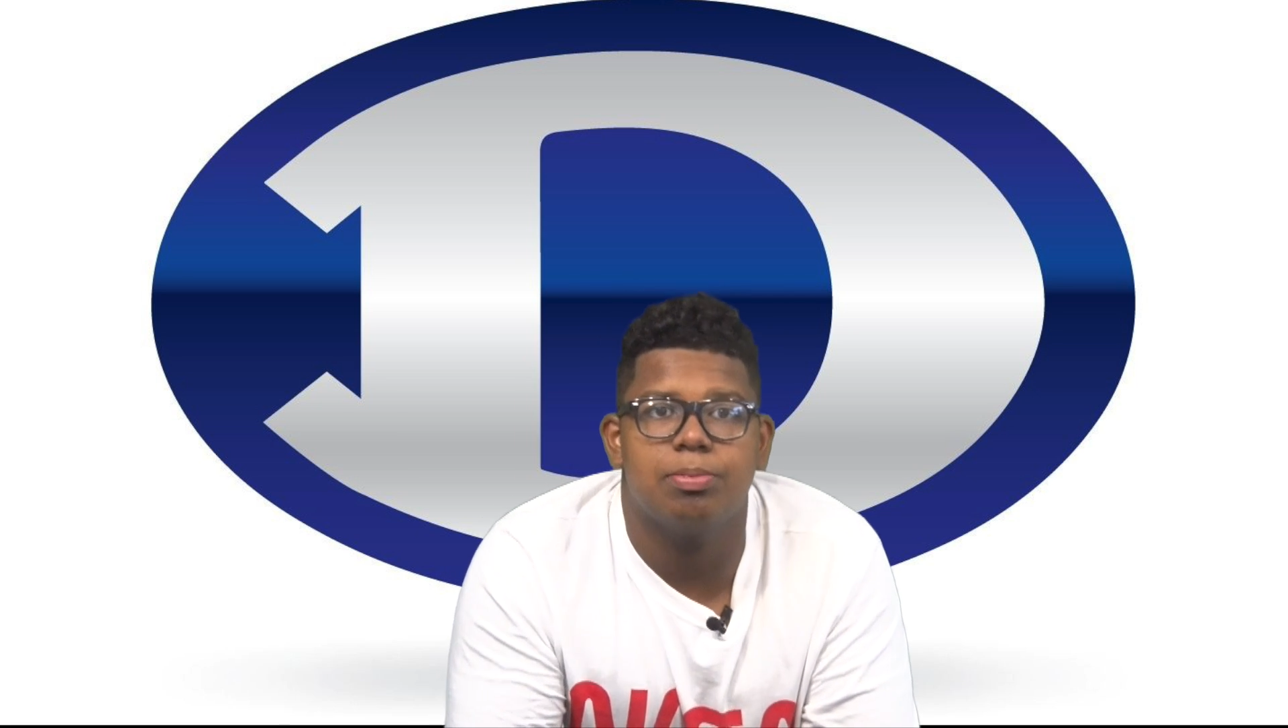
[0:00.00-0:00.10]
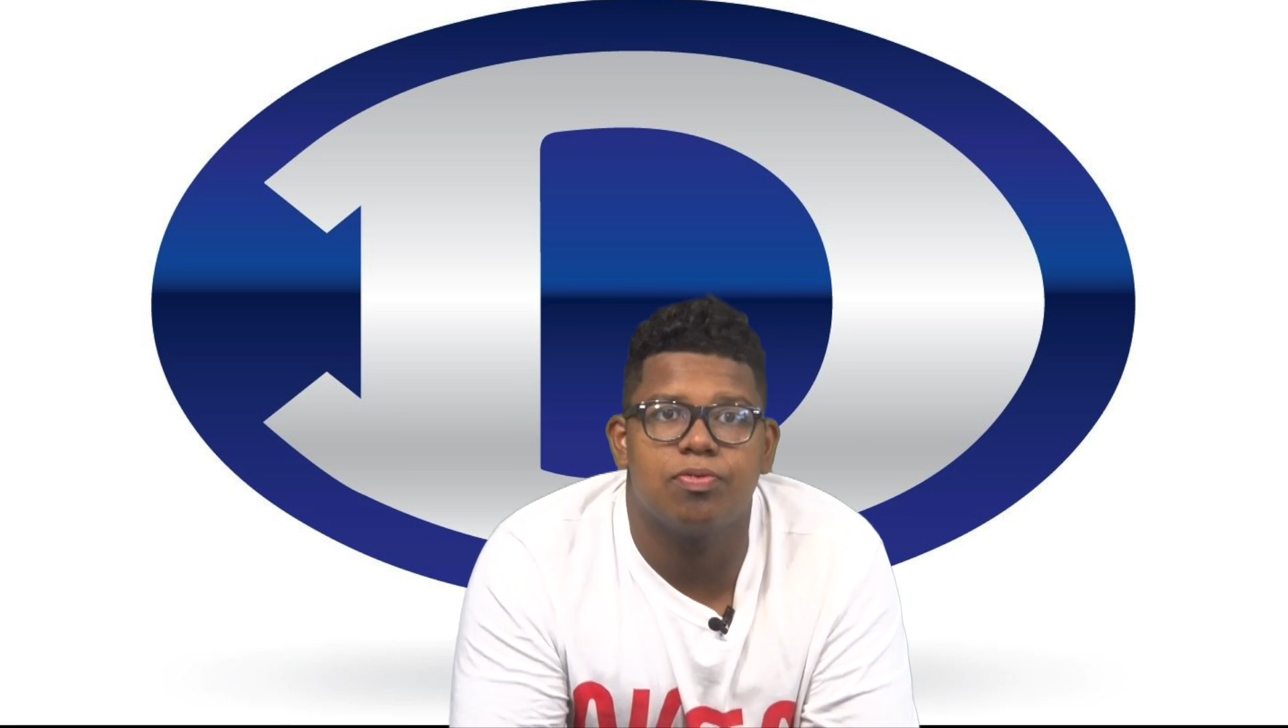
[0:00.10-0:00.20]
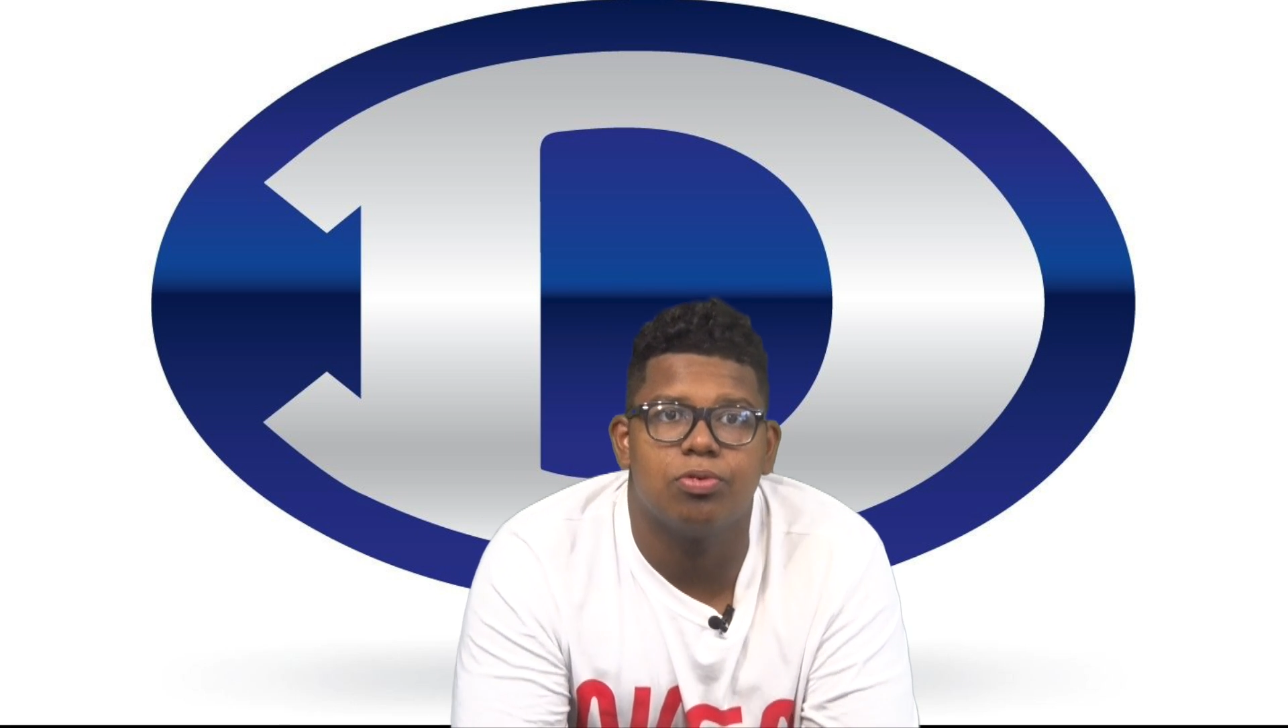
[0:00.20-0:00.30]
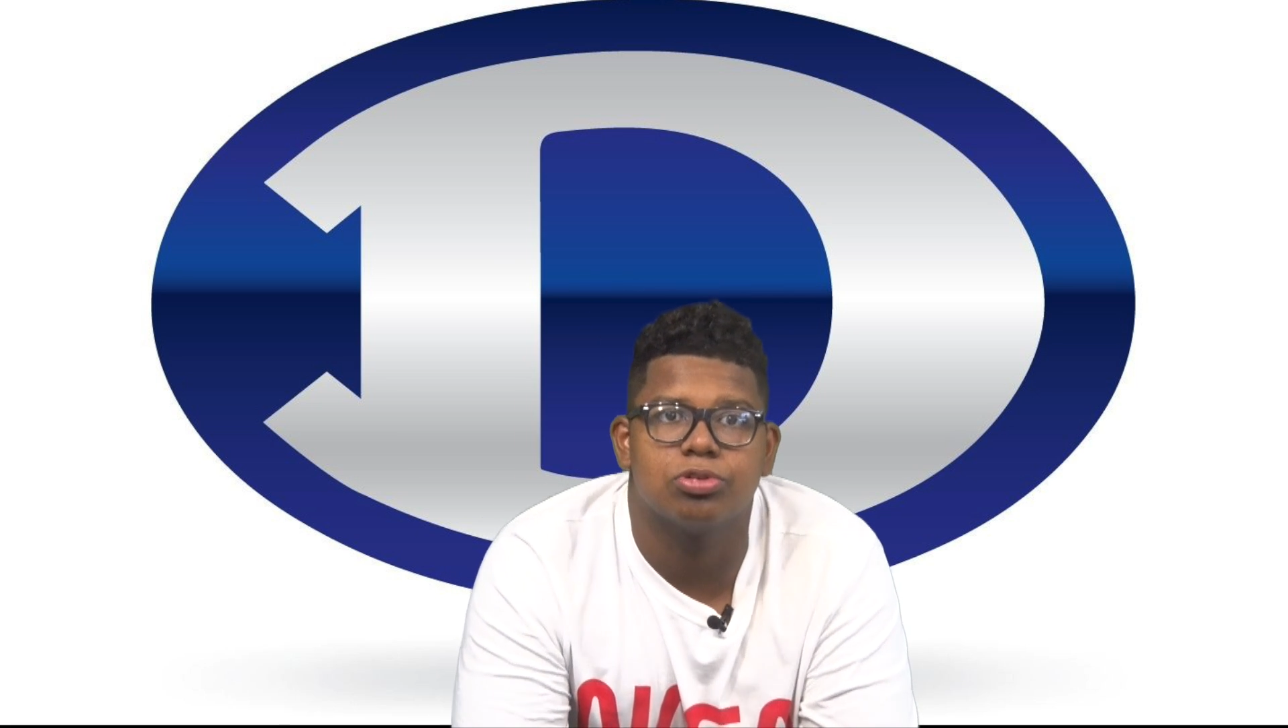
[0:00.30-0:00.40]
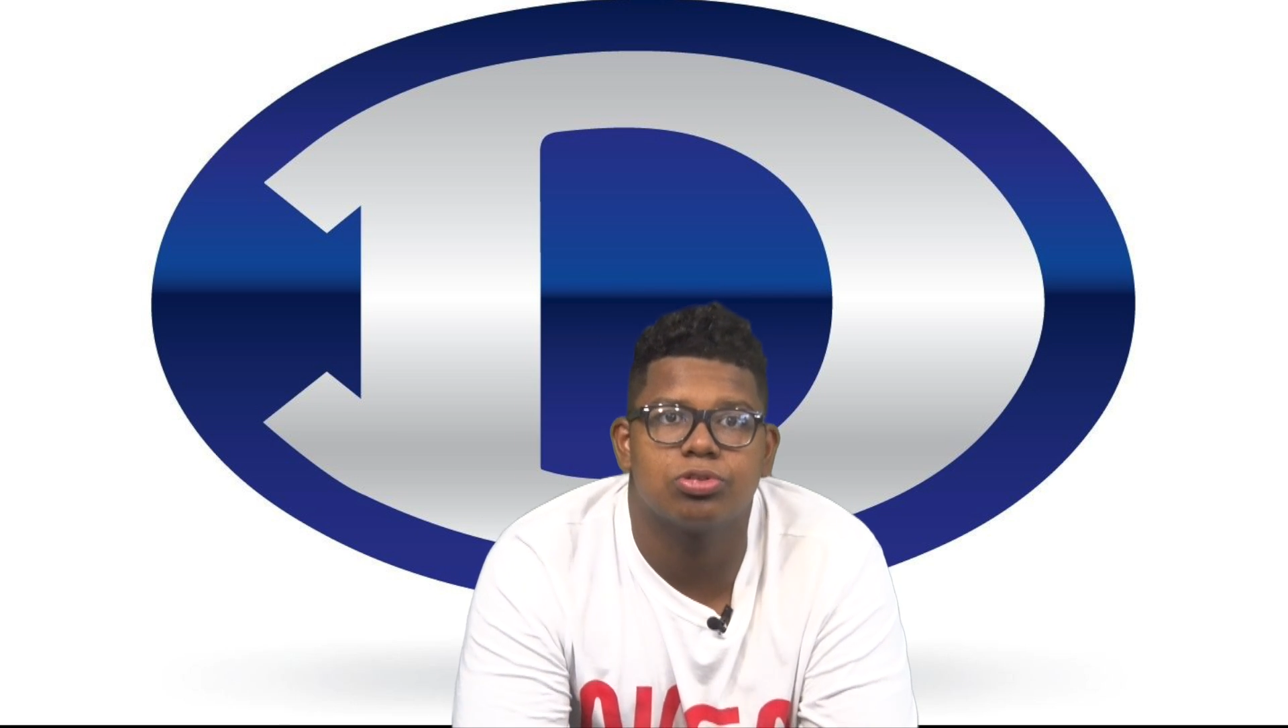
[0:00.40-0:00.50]

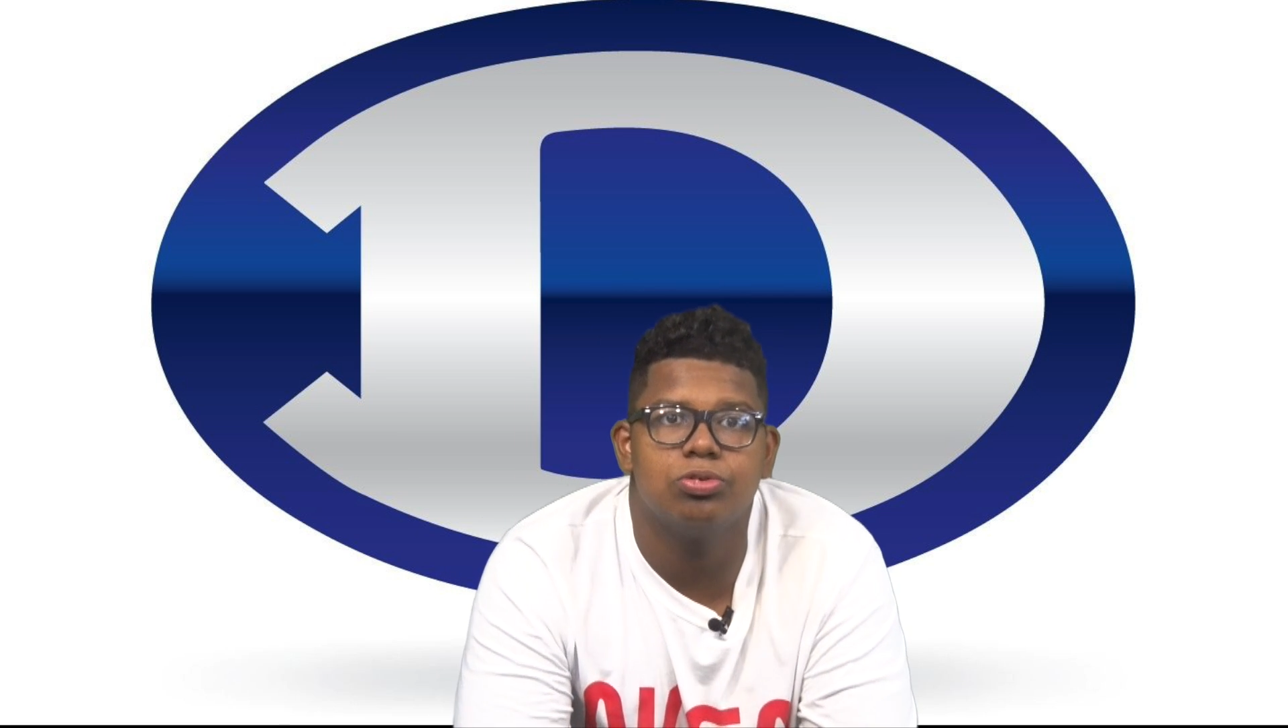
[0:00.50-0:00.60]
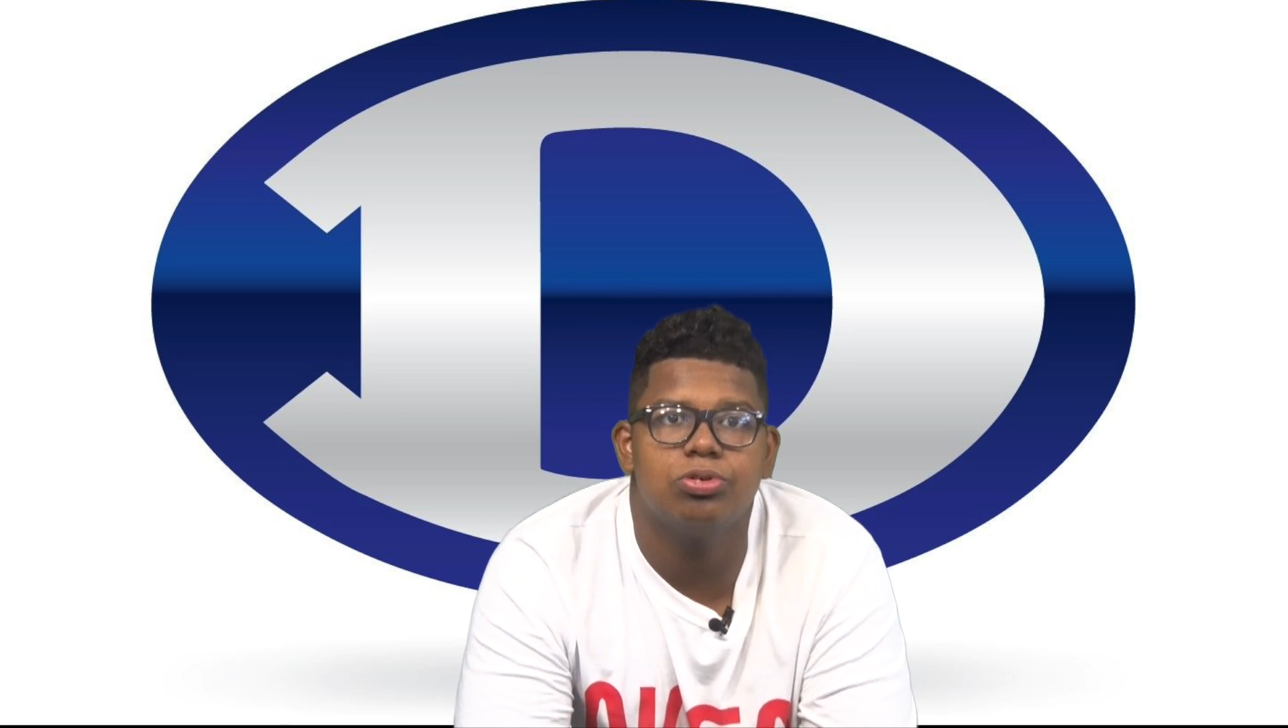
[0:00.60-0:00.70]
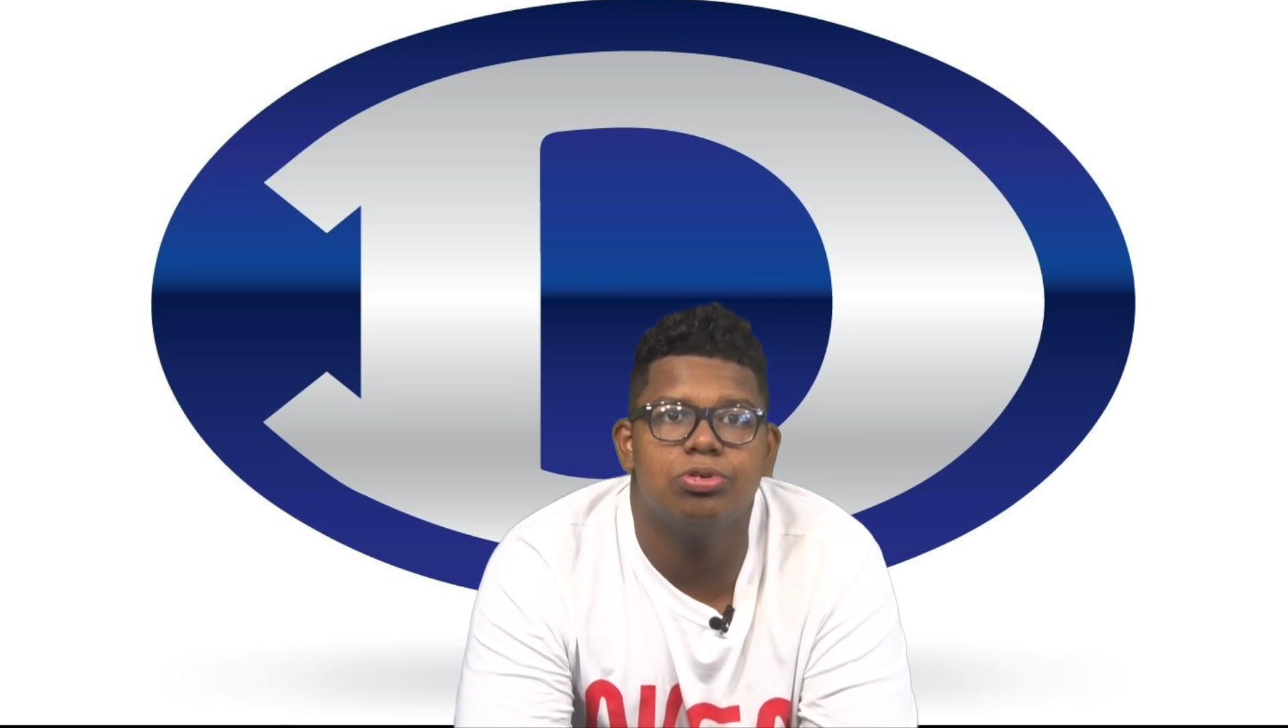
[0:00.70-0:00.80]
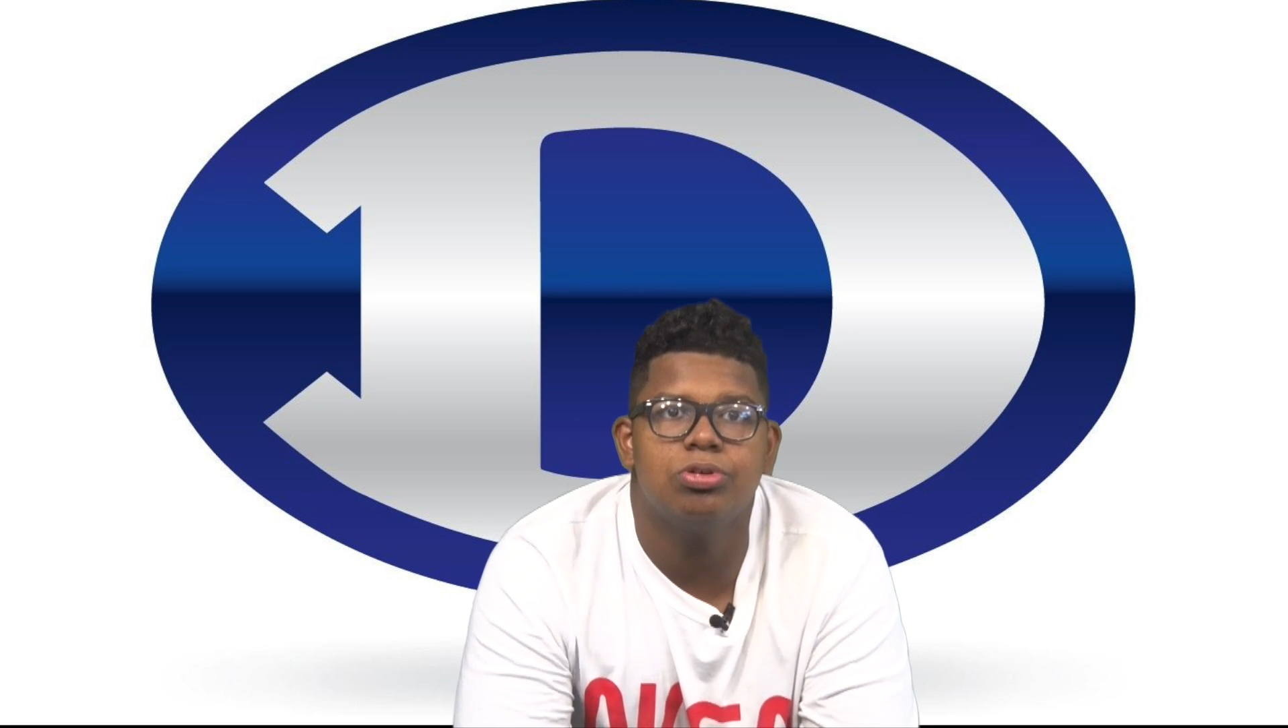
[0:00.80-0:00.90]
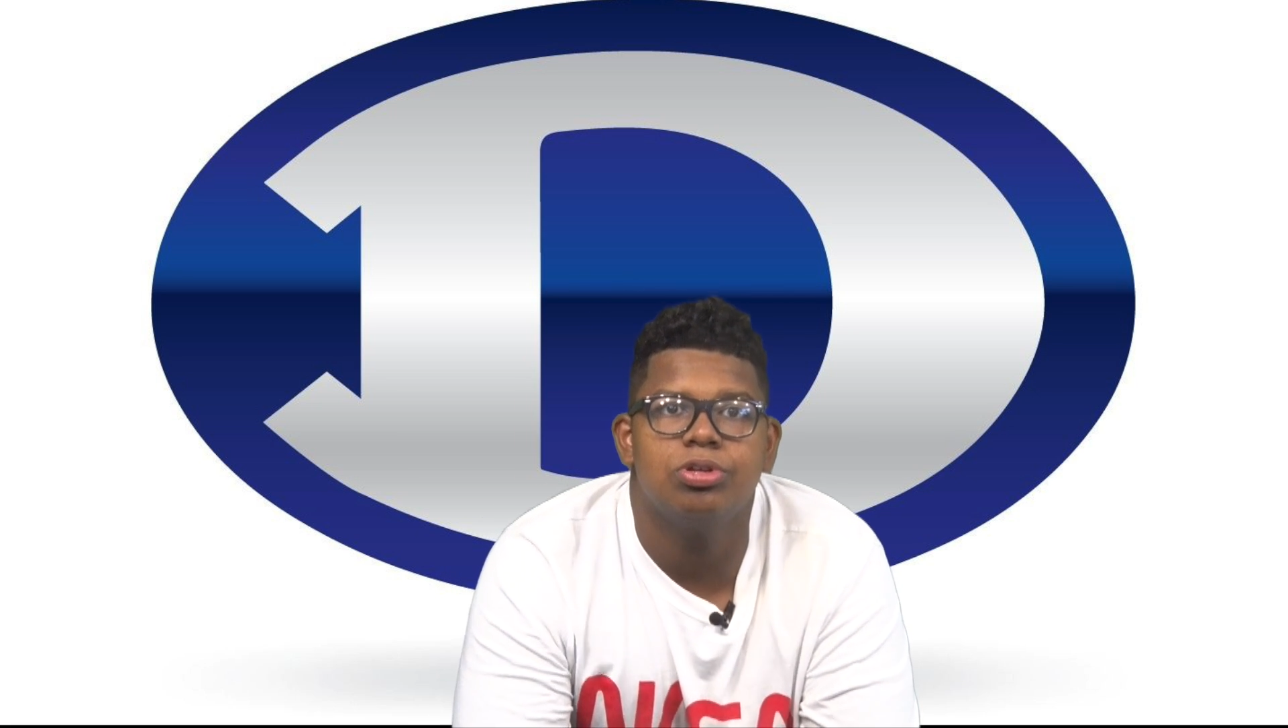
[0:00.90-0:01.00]
before
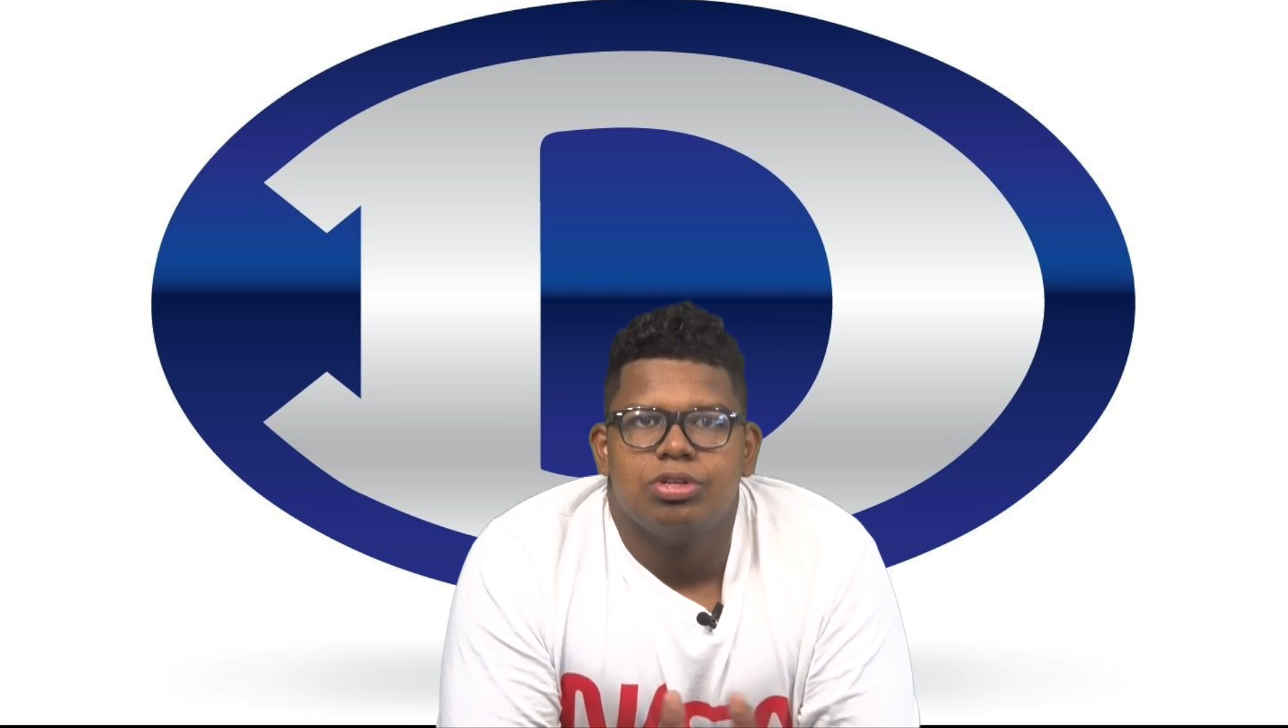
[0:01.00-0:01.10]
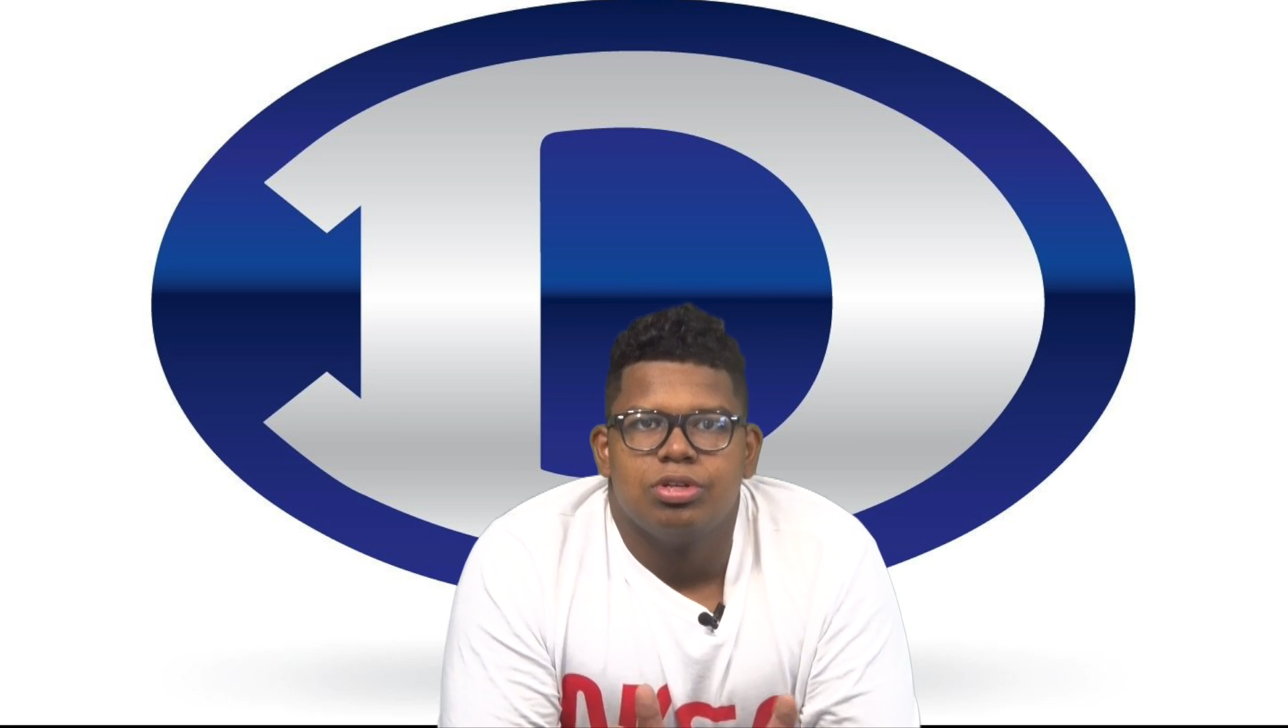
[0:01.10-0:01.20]
school.